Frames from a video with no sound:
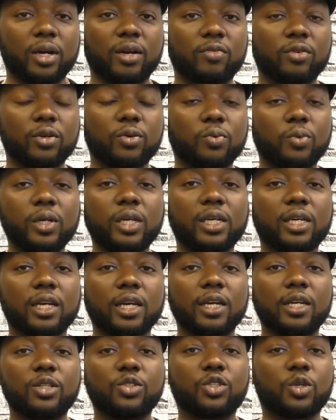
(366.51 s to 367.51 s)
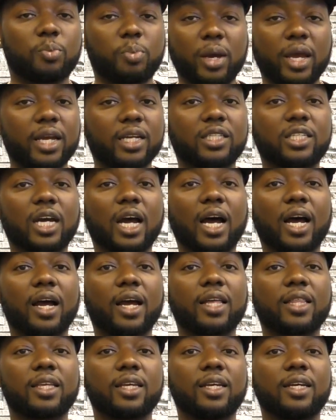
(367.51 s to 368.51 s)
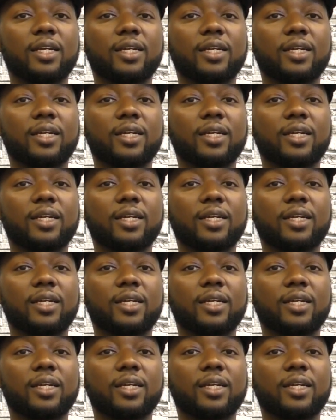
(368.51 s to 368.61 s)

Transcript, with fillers: every week to pay a tithe.